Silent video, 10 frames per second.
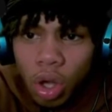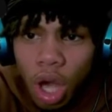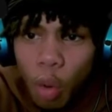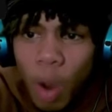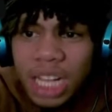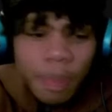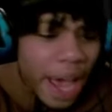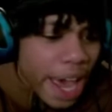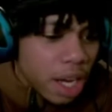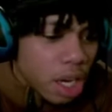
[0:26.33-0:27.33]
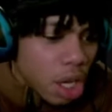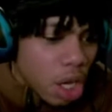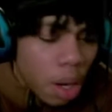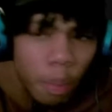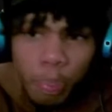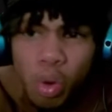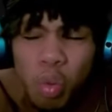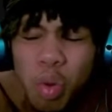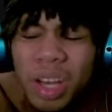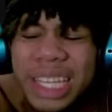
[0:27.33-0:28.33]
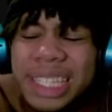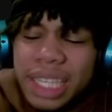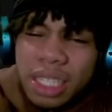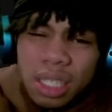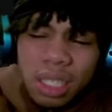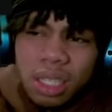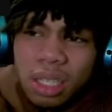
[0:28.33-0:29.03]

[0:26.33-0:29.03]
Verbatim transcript: Why is my head... Bro, what is this?